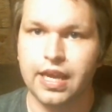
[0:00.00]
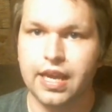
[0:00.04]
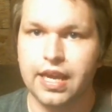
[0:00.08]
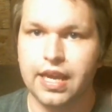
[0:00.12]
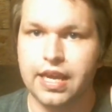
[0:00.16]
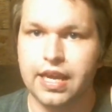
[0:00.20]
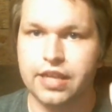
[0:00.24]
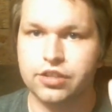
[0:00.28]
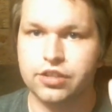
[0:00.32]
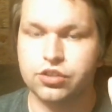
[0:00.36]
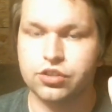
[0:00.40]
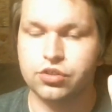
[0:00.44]

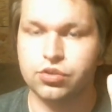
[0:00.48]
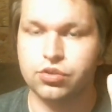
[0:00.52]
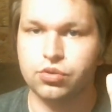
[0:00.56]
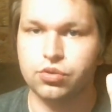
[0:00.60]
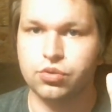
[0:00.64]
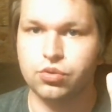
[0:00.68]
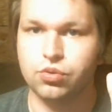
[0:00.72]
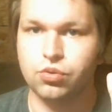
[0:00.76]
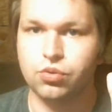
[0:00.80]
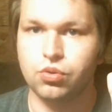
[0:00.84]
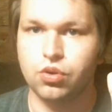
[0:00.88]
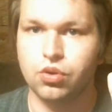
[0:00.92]
Is
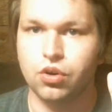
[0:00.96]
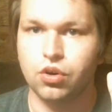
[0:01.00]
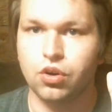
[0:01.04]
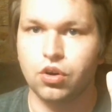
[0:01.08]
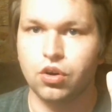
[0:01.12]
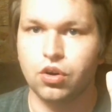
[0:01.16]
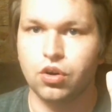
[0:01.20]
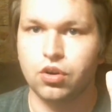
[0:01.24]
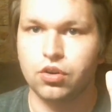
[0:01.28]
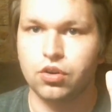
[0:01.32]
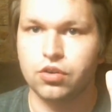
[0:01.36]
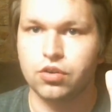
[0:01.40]
to
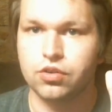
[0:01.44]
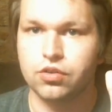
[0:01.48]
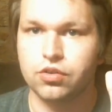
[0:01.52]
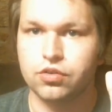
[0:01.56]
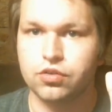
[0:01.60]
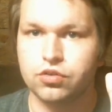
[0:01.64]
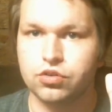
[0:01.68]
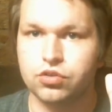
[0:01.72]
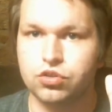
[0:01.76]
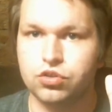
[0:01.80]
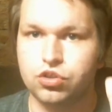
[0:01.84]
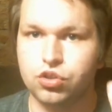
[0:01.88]

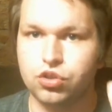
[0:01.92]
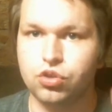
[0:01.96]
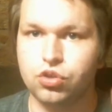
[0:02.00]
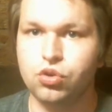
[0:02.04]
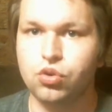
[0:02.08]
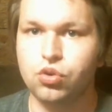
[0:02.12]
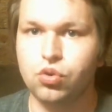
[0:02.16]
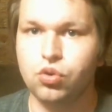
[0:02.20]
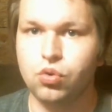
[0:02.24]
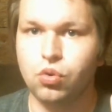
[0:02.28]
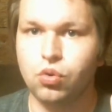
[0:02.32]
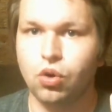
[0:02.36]

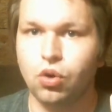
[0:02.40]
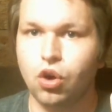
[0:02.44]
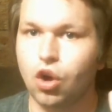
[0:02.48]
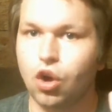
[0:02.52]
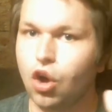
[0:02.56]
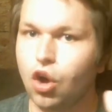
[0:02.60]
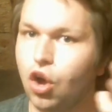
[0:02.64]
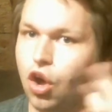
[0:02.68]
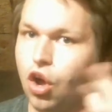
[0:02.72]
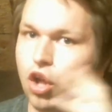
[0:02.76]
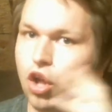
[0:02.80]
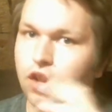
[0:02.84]
do
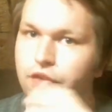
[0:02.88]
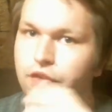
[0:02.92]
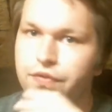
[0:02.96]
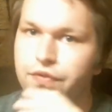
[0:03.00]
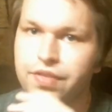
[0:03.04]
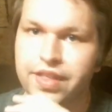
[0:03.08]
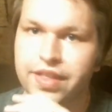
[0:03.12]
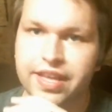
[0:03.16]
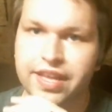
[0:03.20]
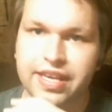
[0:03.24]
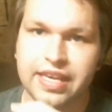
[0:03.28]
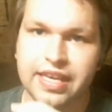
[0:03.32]
all
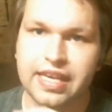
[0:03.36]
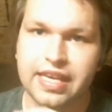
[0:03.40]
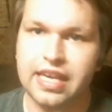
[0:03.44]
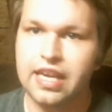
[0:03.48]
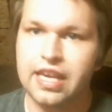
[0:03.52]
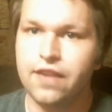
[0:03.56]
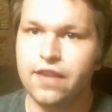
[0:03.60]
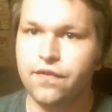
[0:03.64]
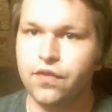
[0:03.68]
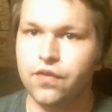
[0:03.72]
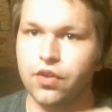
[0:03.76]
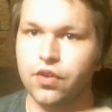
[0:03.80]
of the
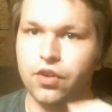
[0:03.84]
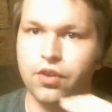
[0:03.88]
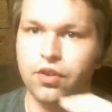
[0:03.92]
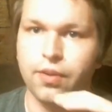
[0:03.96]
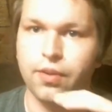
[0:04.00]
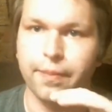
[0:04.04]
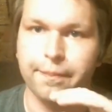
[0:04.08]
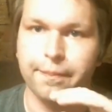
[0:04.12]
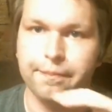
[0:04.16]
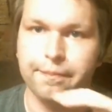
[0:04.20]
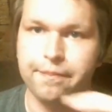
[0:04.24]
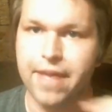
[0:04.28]

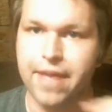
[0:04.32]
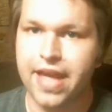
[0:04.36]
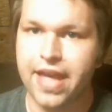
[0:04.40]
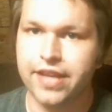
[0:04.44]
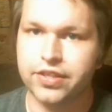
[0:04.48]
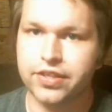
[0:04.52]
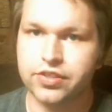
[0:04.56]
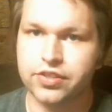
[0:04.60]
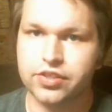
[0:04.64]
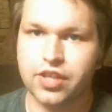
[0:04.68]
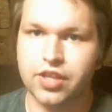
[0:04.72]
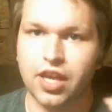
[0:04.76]
evil,
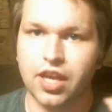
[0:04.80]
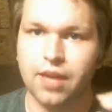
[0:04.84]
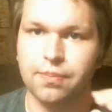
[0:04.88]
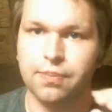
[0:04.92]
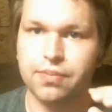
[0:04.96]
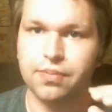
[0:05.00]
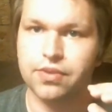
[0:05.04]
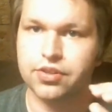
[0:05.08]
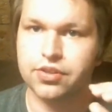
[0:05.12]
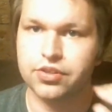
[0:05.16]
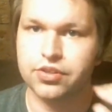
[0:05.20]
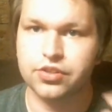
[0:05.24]
messed
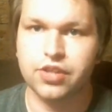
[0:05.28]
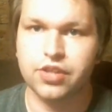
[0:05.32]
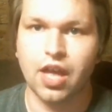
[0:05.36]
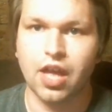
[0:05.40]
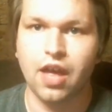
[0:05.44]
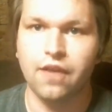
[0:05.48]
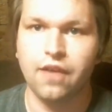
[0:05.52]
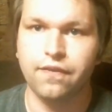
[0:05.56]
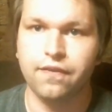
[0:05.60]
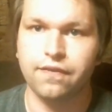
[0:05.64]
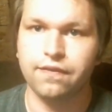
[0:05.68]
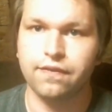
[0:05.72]
up
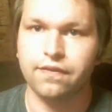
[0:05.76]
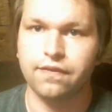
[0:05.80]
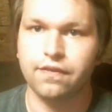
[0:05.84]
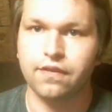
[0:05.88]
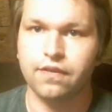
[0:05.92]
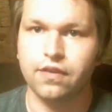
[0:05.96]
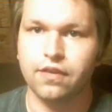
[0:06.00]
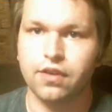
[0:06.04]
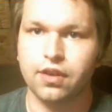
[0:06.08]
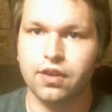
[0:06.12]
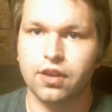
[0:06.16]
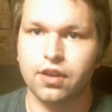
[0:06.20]

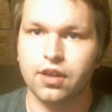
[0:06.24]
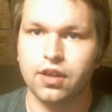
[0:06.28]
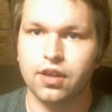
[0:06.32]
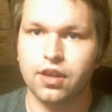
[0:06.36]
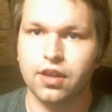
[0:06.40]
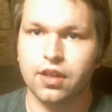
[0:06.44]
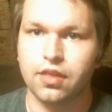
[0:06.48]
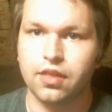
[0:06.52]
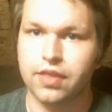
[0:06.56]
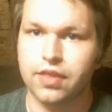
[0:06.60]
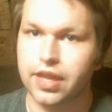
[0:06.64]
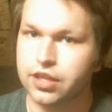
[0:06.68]
stuff
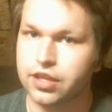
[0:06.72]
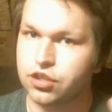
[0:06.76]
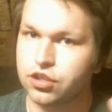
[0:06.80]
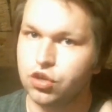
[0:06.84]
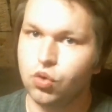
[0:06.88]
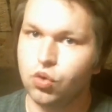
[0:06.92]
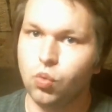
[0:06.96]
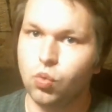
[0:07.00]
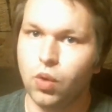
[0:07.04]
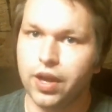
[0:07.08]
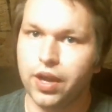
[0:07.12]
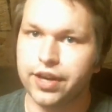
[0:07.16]
that
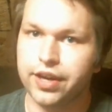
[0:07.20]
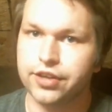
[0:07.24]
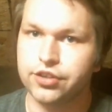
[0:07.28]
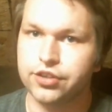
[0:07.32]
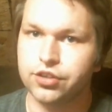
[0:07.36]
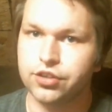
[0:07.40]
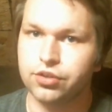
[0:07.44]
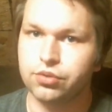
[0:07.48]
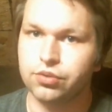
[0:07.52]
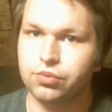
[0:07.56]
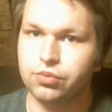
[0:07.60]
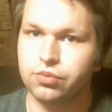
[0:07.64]
you want to
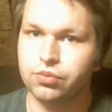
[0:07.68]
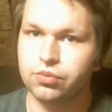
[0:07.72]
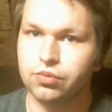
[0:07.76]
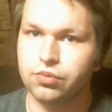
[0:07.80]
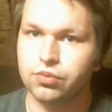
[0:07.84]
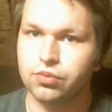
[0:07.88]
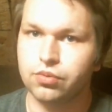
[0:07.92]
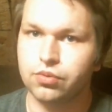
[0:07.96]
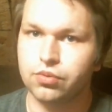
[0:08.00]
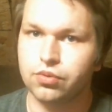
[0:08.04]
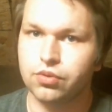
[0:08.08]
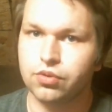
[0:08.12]
do,
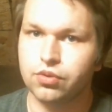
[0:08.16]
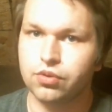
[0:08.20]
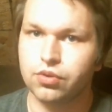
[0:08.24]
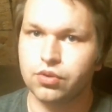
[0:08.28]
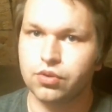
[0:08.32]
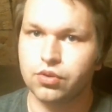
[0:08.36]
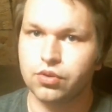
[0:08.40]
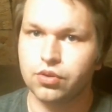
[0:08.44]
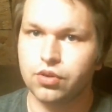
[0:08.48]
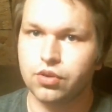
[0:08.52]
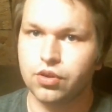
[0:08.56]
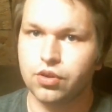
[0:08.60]

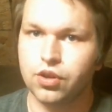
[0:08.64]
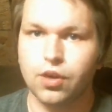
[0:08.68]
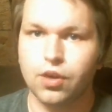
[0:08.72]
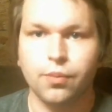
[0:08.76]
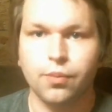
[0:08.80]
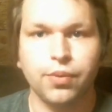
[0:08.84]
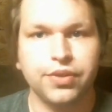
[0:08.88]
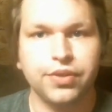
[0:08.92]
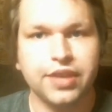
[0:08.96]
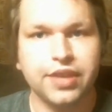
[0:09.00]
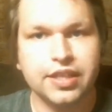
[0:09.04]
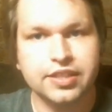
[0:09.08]

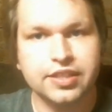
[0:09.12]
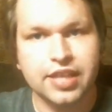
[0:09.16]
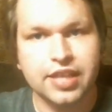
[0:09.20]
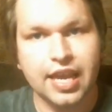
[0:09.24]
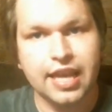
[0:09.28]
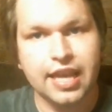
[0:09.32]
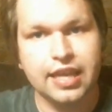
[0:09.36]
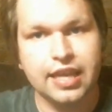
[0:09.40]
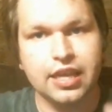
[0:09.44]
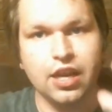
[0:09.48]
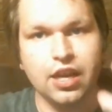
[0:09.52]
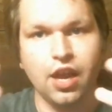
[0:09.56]
but they
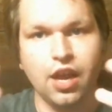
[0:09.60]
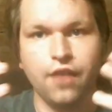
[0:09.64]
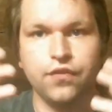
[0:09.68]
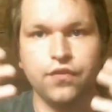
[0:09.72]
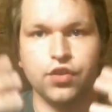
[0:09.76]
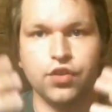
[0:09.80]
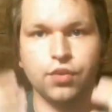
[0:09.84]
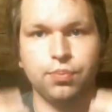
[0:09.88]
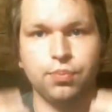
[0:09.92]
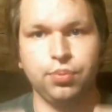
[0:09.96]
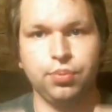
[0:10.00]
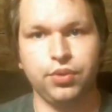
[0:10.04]
take it
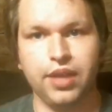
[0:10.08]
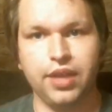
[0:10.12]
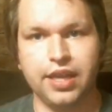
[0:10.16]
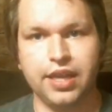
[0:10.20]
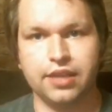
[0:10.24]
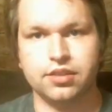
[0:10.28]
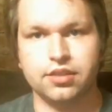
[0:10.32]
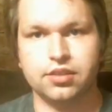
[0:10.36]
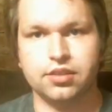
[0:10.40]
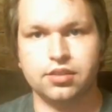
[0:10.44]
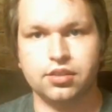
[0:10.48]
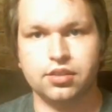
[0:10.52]
off your
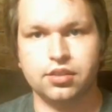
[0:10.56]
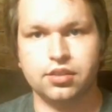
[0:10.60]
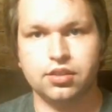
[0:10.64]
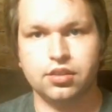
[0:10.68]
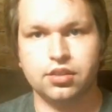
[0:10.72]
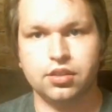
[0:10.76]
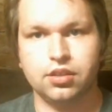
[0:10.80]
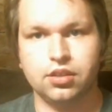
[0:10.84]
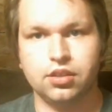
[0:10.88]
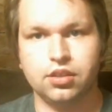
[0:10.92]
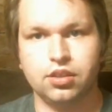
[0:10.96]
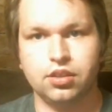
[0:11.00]
plate.
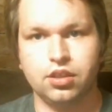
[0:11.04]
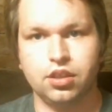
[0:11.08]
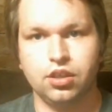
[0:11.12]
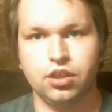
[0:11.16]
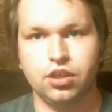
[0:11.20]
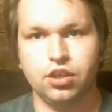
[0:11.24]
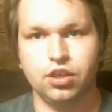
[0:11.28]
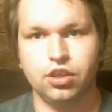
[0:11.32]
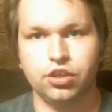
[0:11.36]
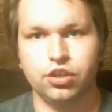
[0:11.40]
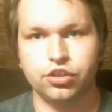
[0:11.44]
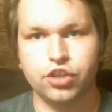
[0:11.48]

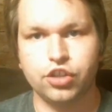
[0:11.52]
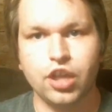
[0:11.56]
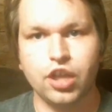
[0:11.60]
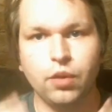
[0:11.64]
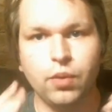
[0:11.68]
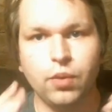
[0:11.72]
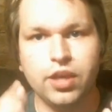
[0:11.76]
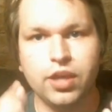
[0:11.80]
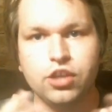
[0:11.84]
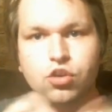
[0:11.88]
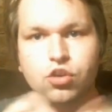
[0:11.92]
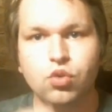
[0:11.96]
So
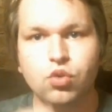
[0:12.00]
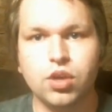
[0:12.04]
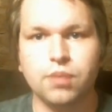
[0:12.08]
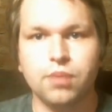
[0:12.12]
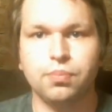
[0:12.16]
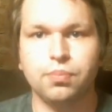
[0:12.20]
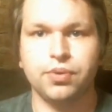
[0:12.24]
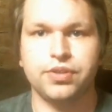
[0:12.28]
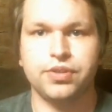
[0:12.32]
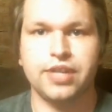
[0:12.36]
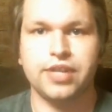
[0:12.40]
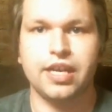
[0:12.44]
that way you
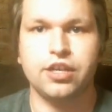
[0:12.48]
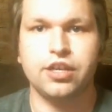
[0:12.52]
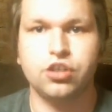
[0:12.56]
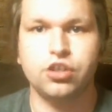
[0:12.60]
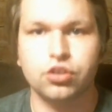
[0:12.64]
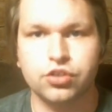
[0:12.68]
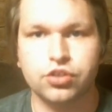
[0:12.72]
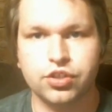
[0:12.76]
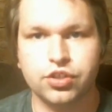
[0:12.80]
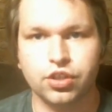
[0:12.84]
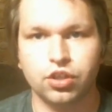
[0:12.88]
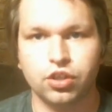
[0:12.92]
can pretend
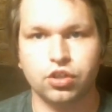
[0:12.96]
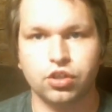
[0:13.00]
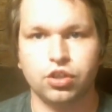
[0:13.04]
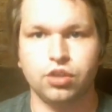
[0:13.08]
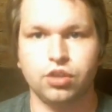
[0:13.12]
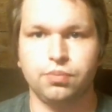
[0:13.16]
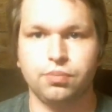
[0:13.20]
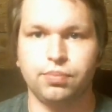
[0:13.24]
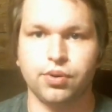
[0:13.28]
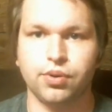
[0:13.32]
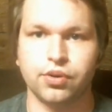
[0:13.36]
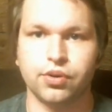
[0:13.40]
you're still a
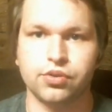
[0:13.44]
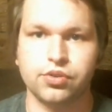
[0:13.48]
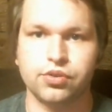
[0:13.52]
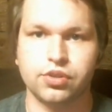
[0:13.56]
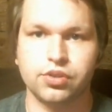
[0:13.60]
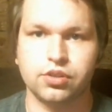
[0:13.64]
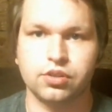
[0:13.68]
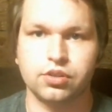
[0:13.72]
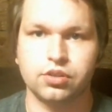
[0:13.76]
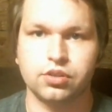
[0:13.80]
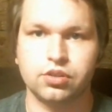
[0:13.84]
good person.